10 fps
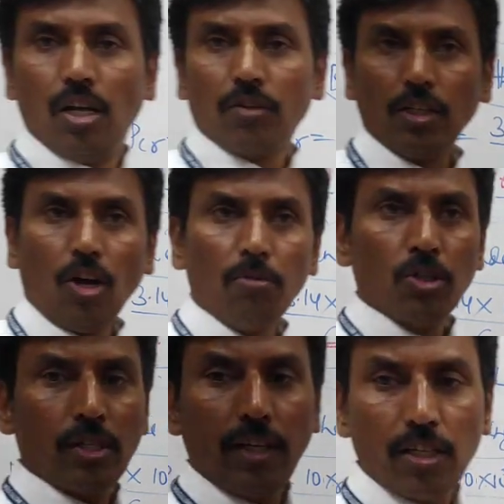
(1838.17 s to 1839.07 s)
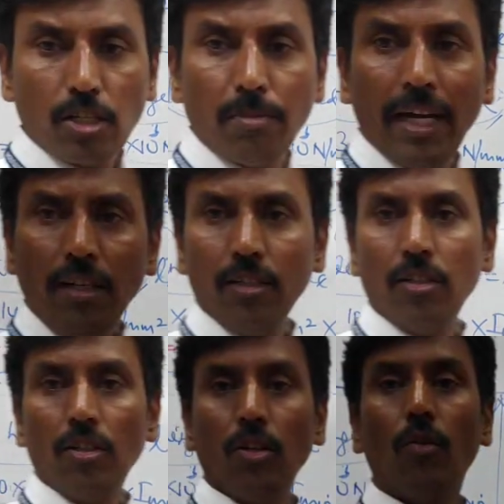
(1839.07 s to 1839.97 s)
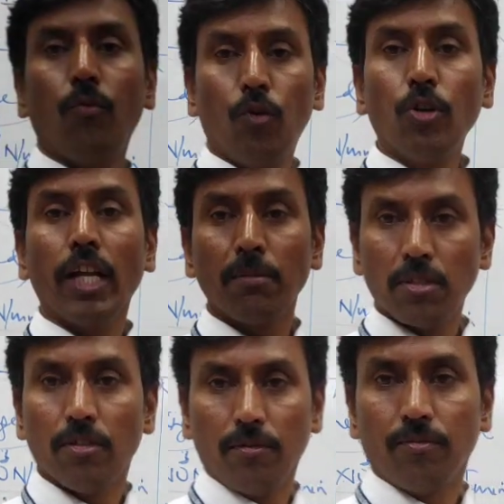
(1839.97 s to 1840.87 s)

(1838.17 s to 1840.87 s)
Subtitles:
it almost increases by 4 times.